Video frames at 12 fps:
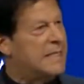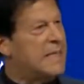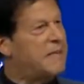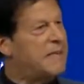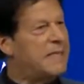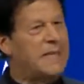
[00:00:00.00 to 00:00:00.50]

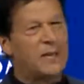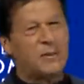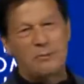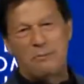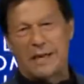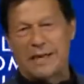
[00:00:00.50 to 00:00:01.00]
And of
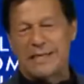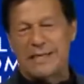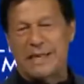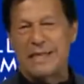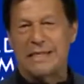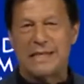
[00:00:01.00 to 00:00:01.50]
course,
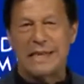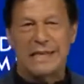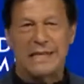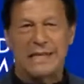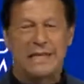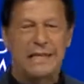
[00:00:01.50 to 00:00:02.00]
what was
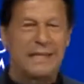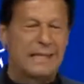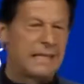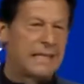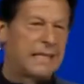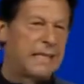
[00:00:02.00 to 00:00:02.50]
hit was
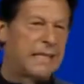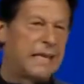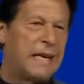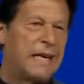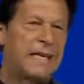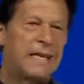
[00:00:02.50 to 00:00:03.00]
economic
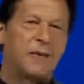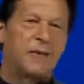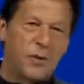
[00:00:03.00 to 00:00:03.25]
growth.